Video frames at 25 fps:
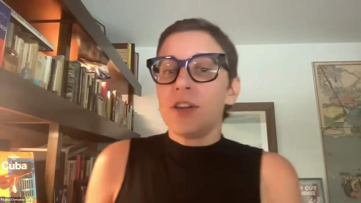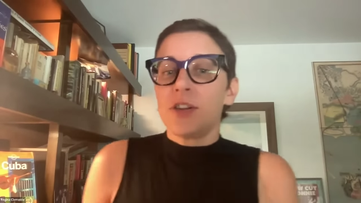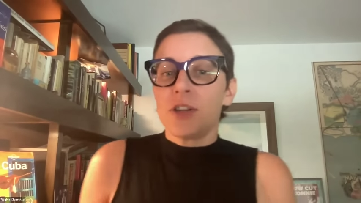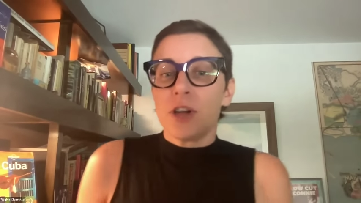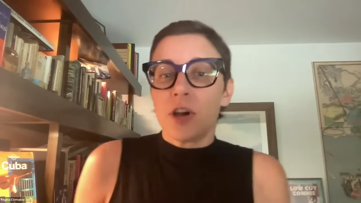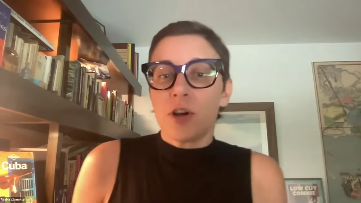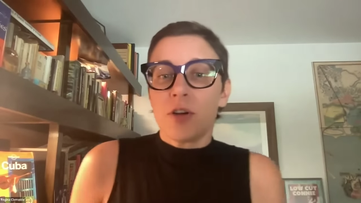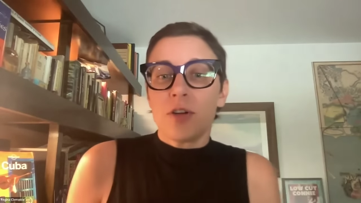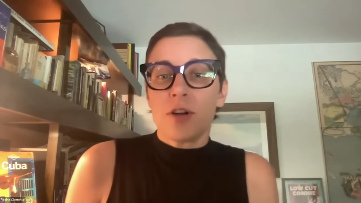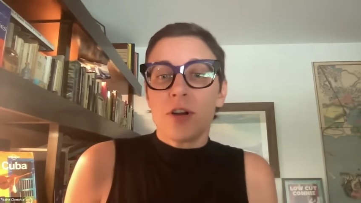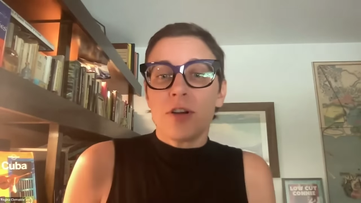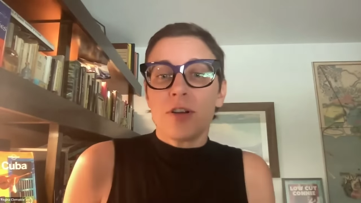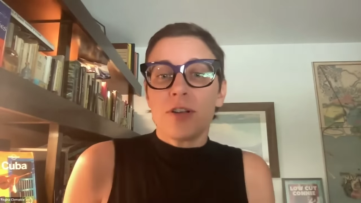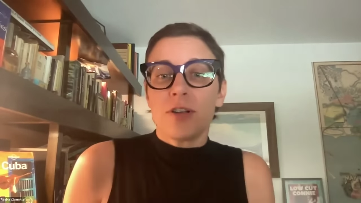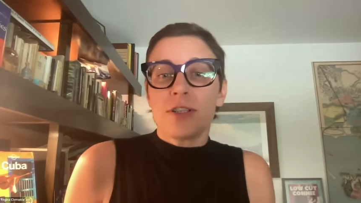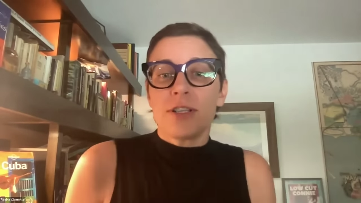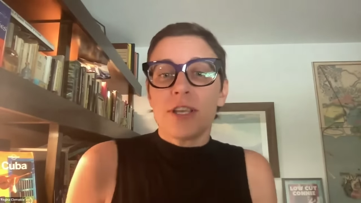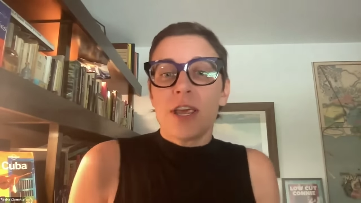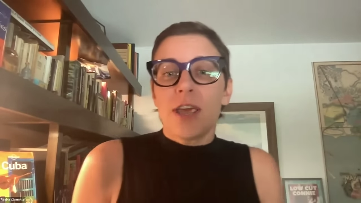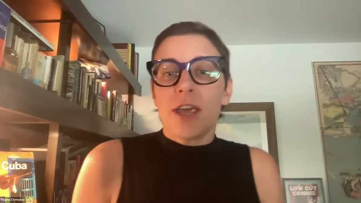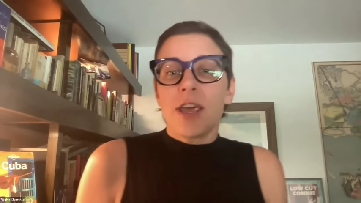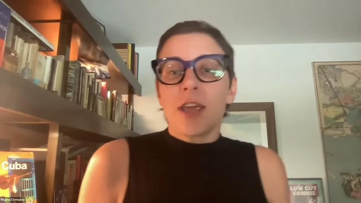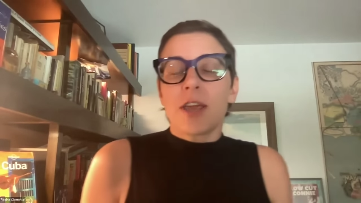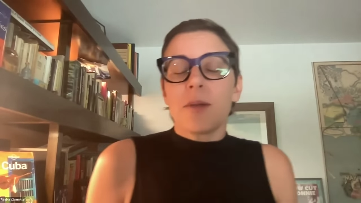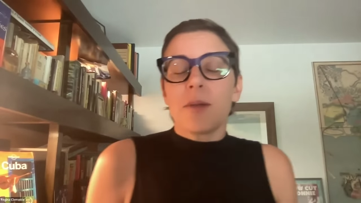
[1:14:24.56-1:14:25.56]
donors,
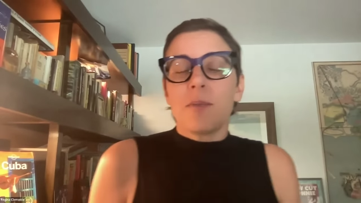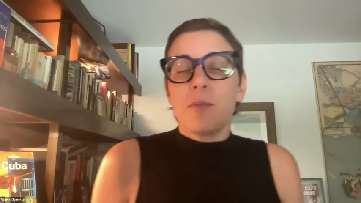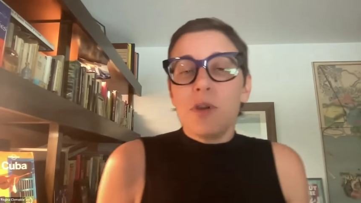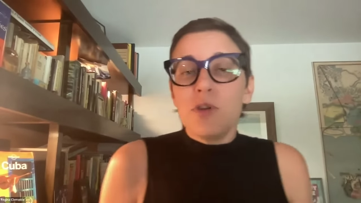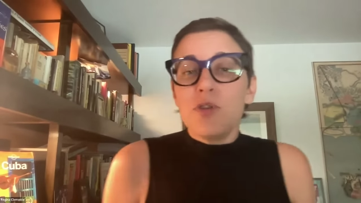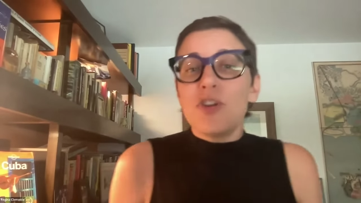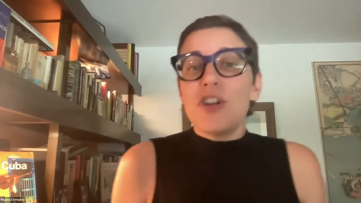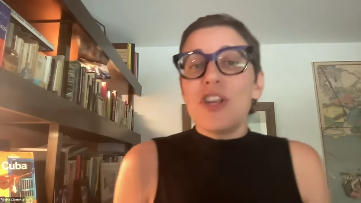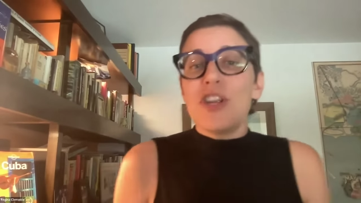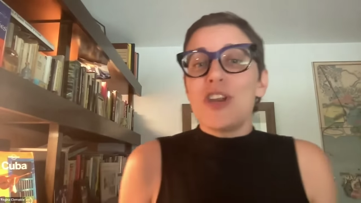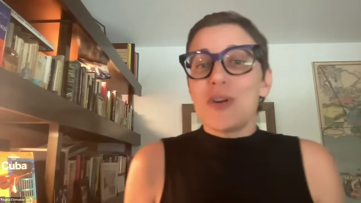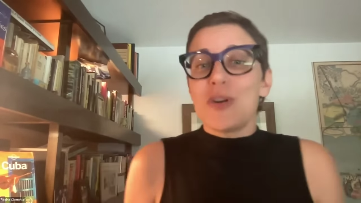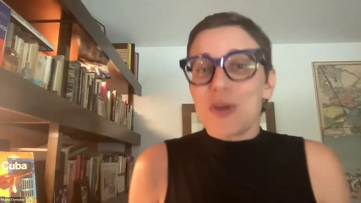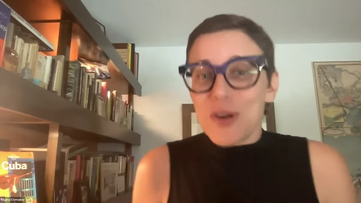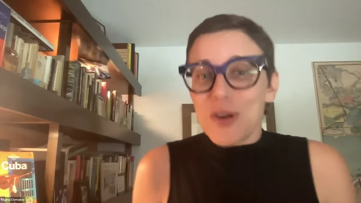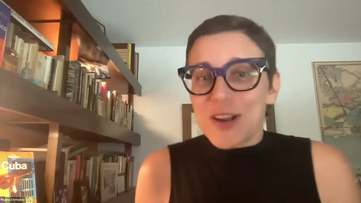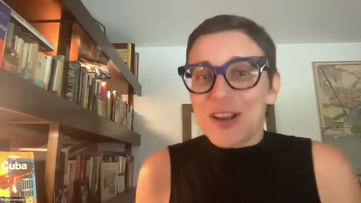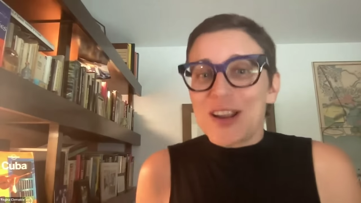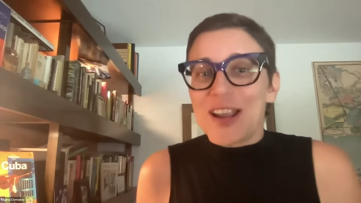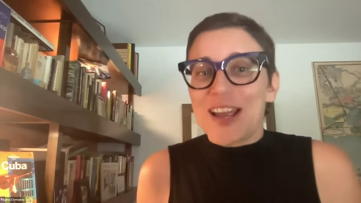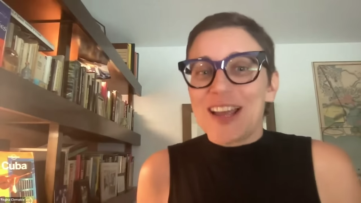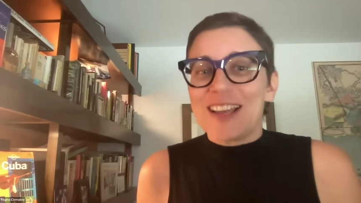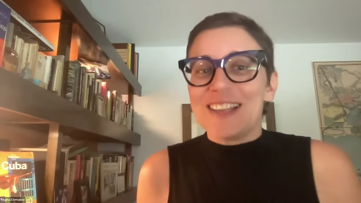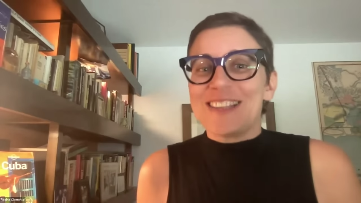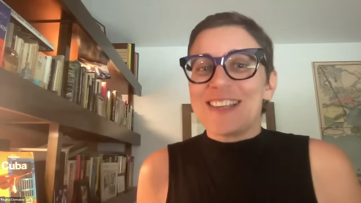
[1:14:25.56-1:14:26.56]
community
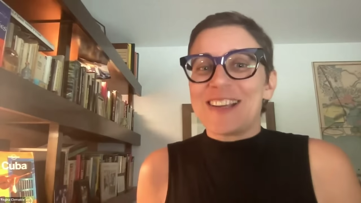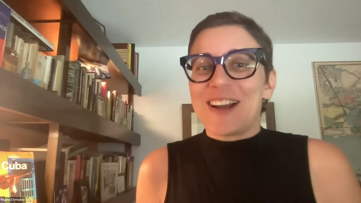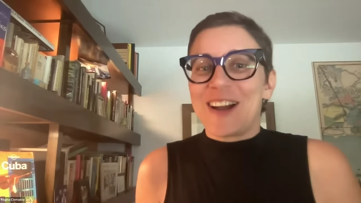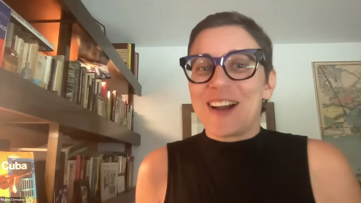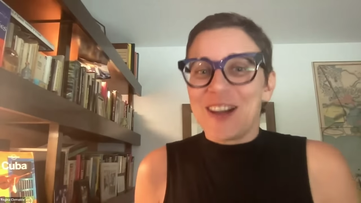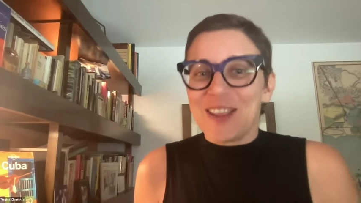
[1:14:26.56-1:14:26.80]
organizing,